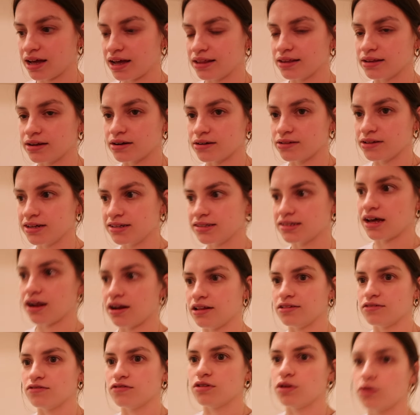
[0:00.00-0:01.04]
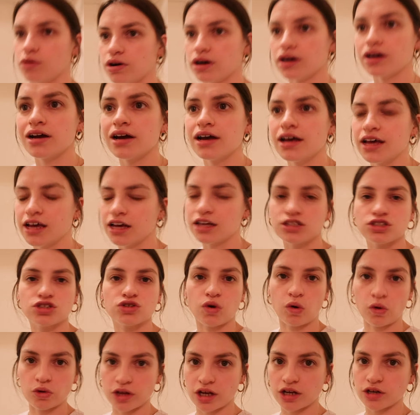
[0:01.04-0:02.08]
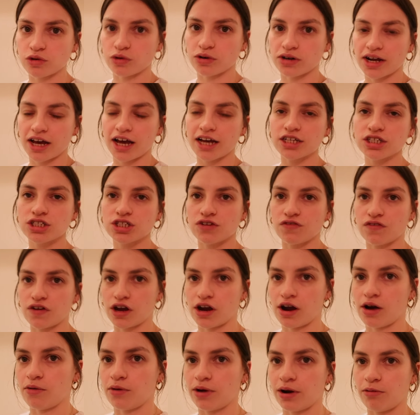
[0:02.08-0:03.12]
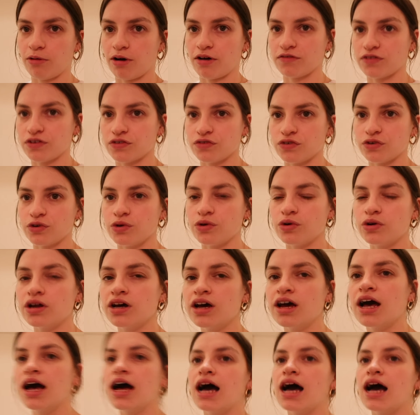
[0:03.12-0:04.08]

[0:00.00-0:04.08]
I literally sat on the floor and scrolled on DoorDash to figure out what I want for food.